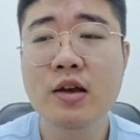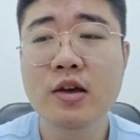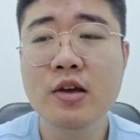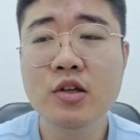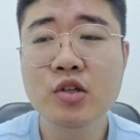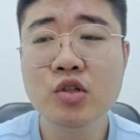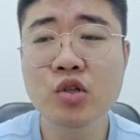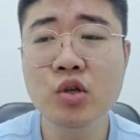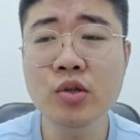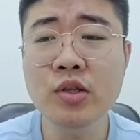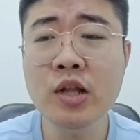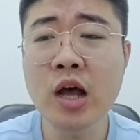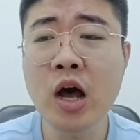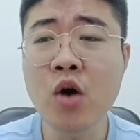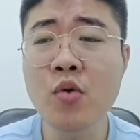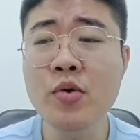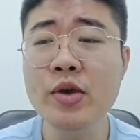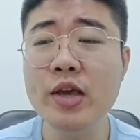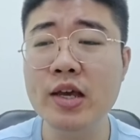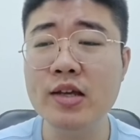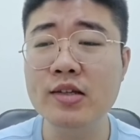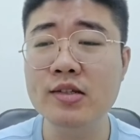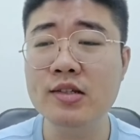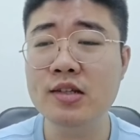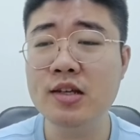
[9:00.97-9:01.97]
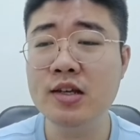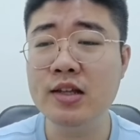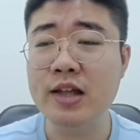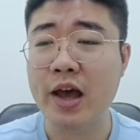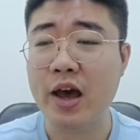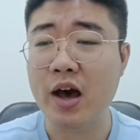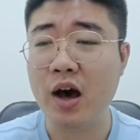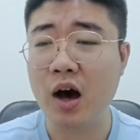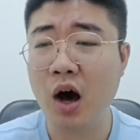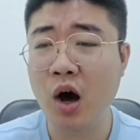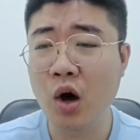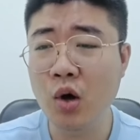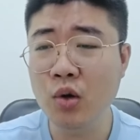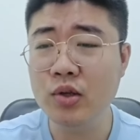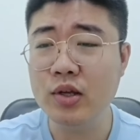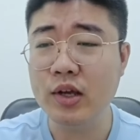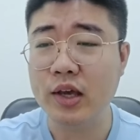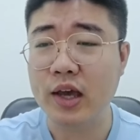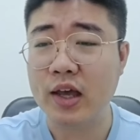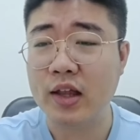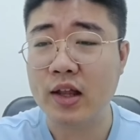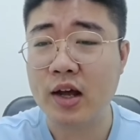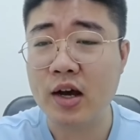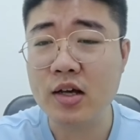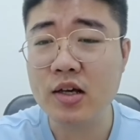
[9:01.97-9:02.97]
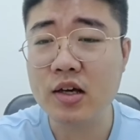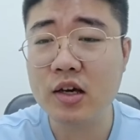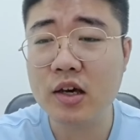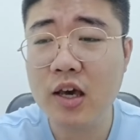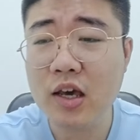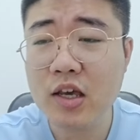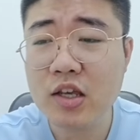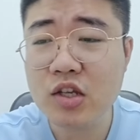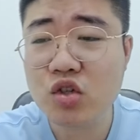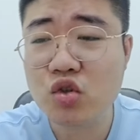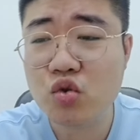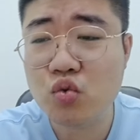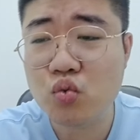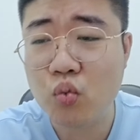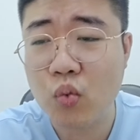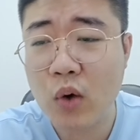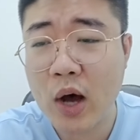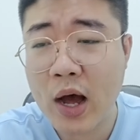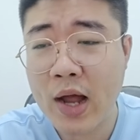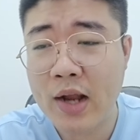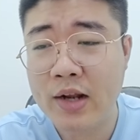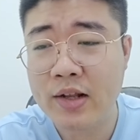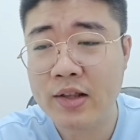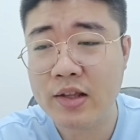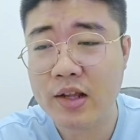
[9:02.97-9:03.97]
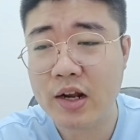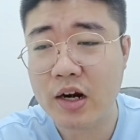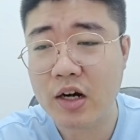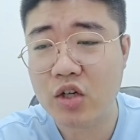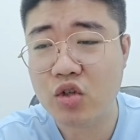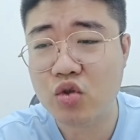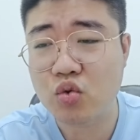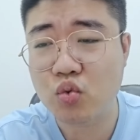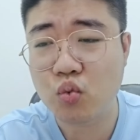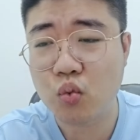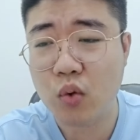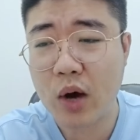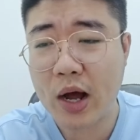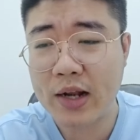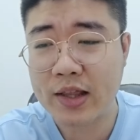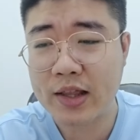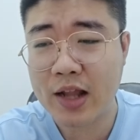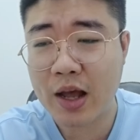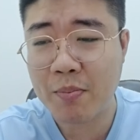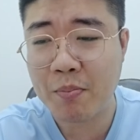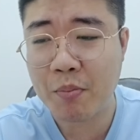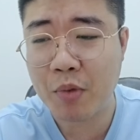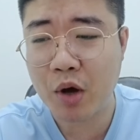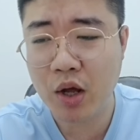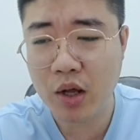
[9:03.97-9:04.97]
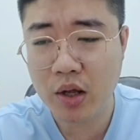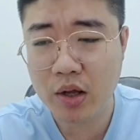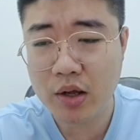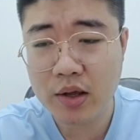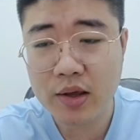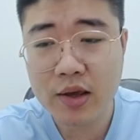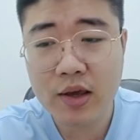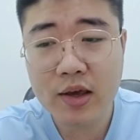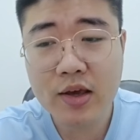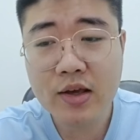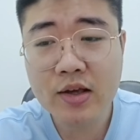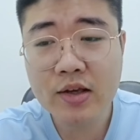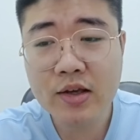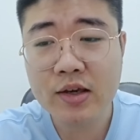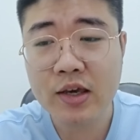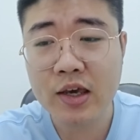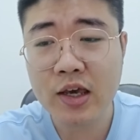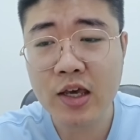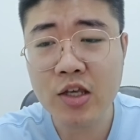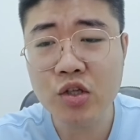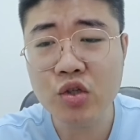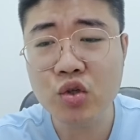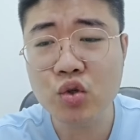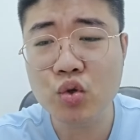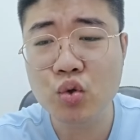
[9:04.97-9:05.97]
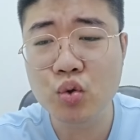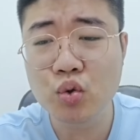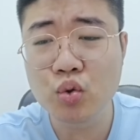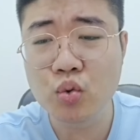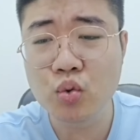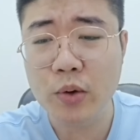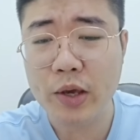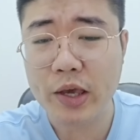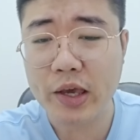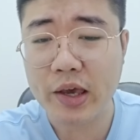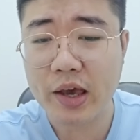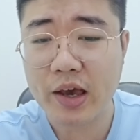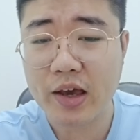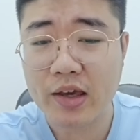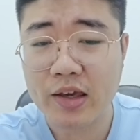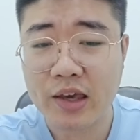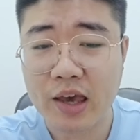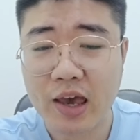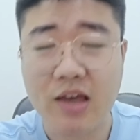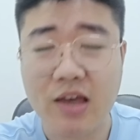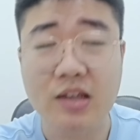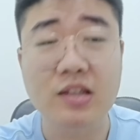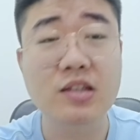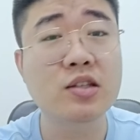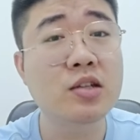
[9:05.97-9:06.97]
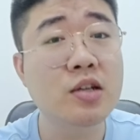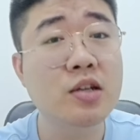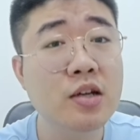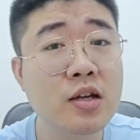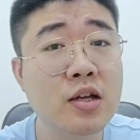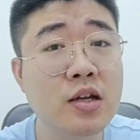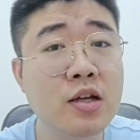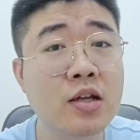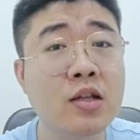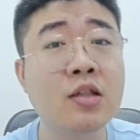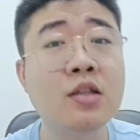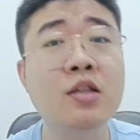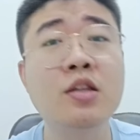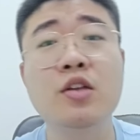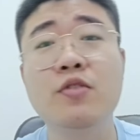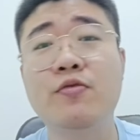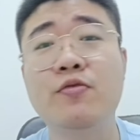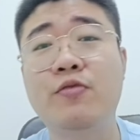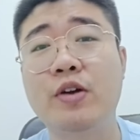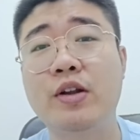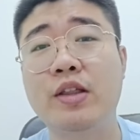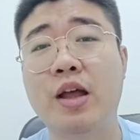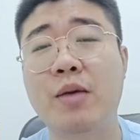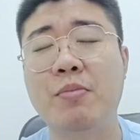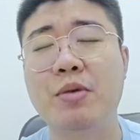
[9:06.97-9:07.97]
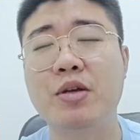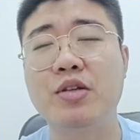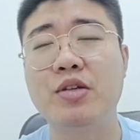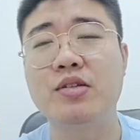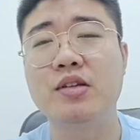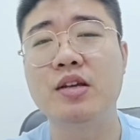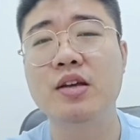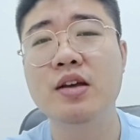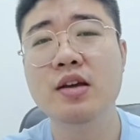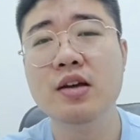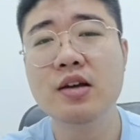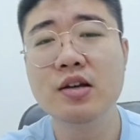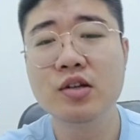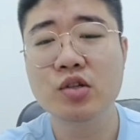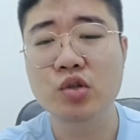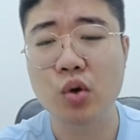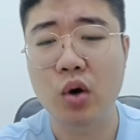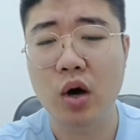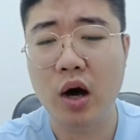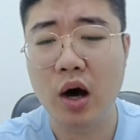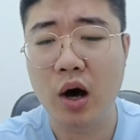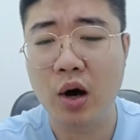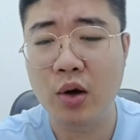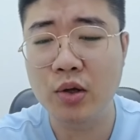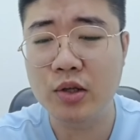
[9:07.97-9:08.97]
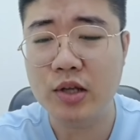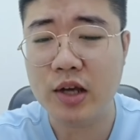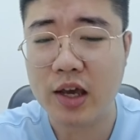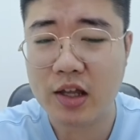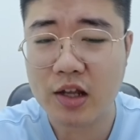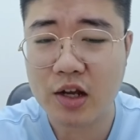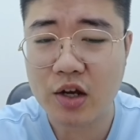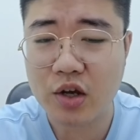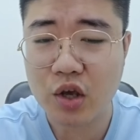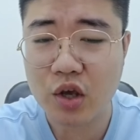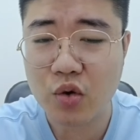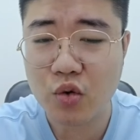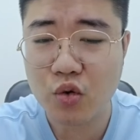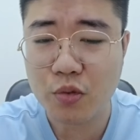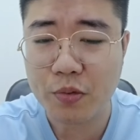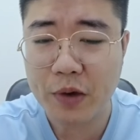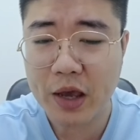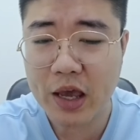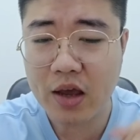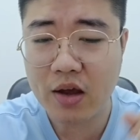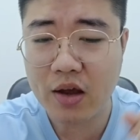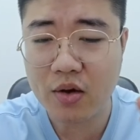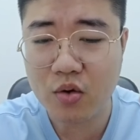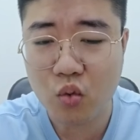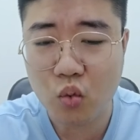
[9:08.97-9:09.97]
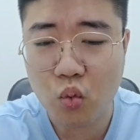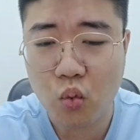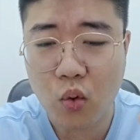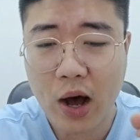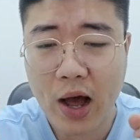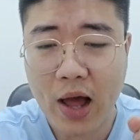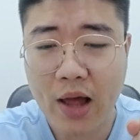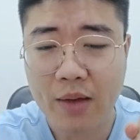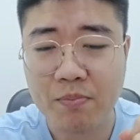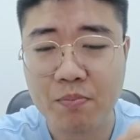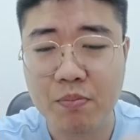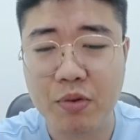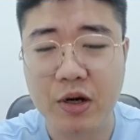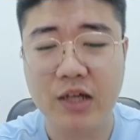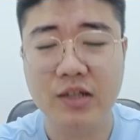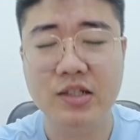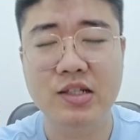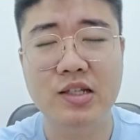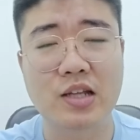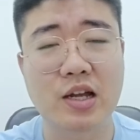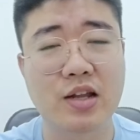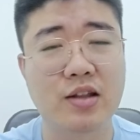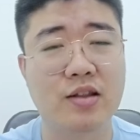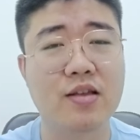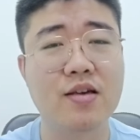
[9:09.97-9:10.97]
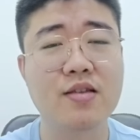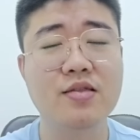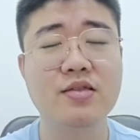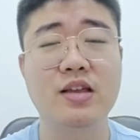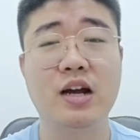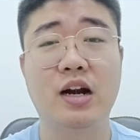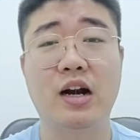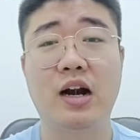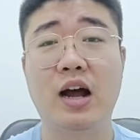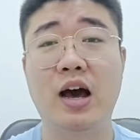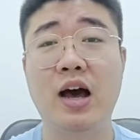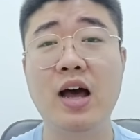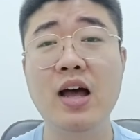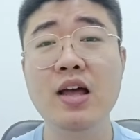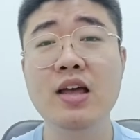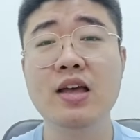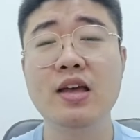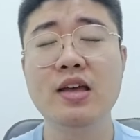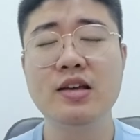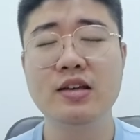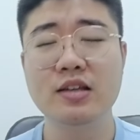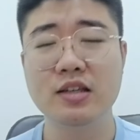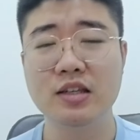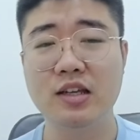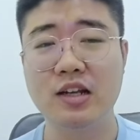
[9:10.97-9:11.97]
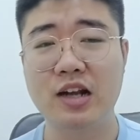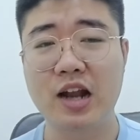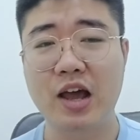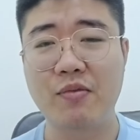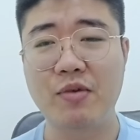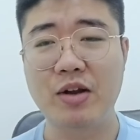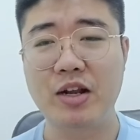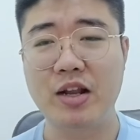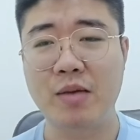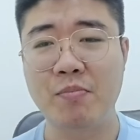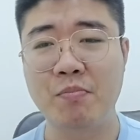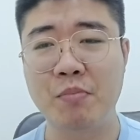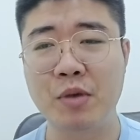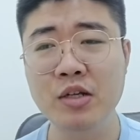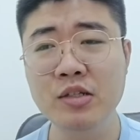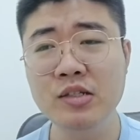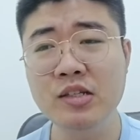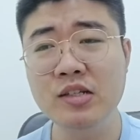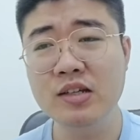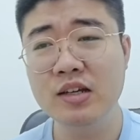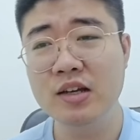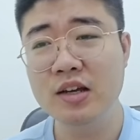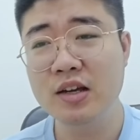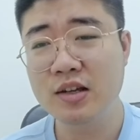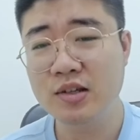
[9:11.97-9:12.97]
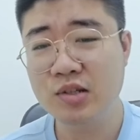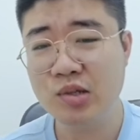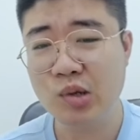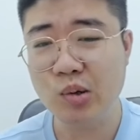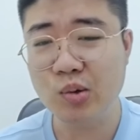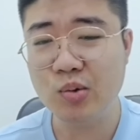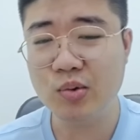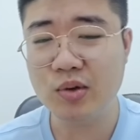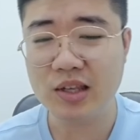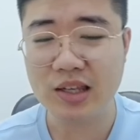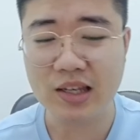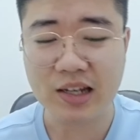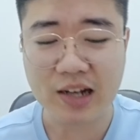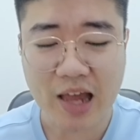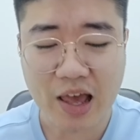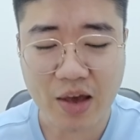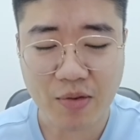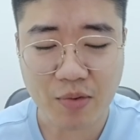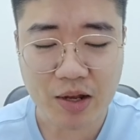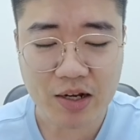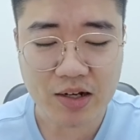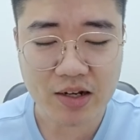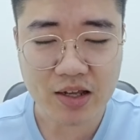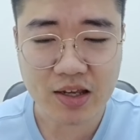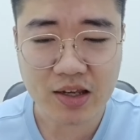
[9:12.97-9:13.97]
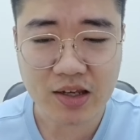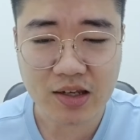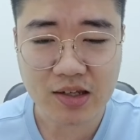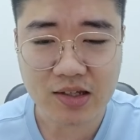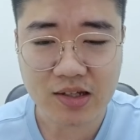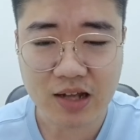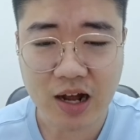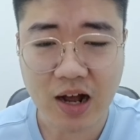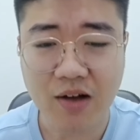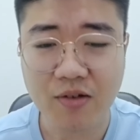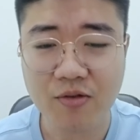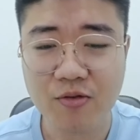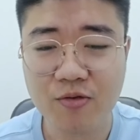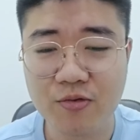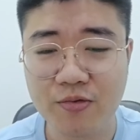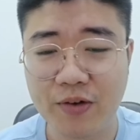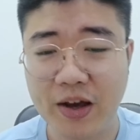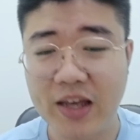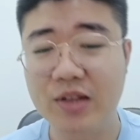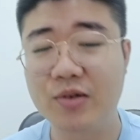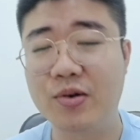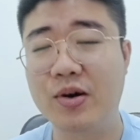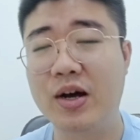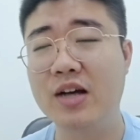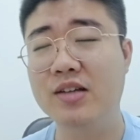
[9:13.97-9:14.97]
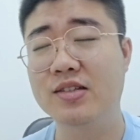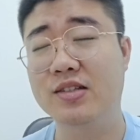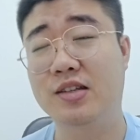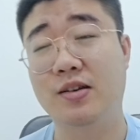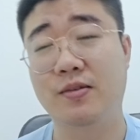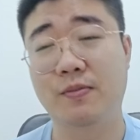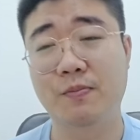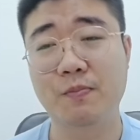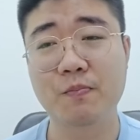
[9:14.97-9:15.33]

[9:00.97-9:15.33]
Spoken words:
So now we can see that altogether, case 1, there's 1 number. Case 2, we can get 10 different numbers. So altogether, it will be 1 plus 10. There are 11 numbers. So 11 is the final answer.